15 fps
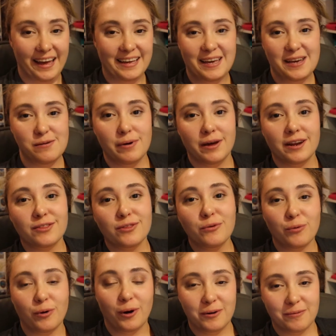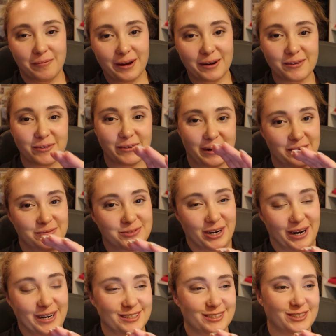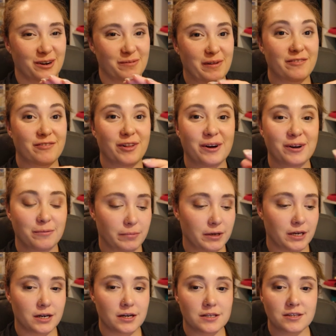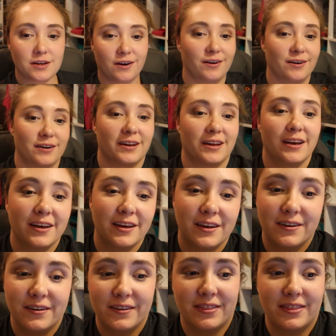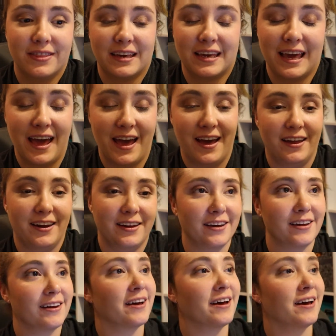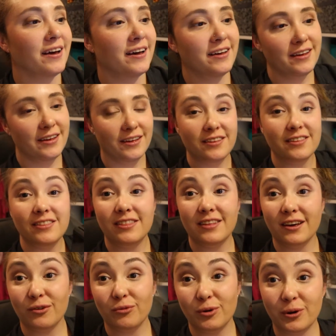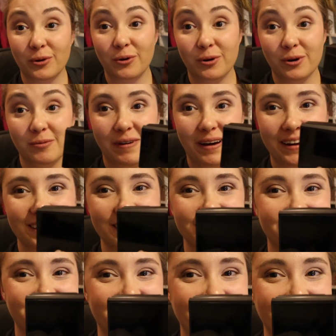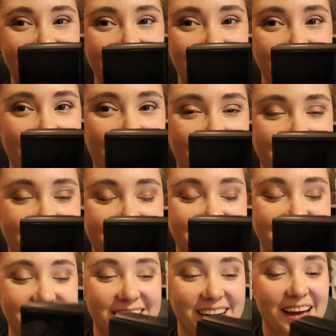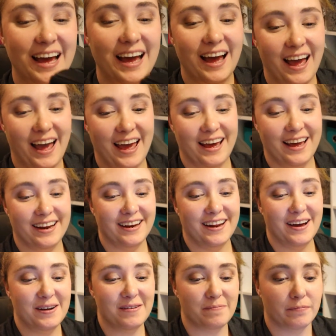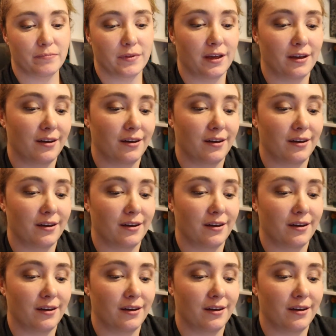I keep hitting the wrong button when I'm trying to start my vlog, because on the Canon, the record button is right on the back here, and um,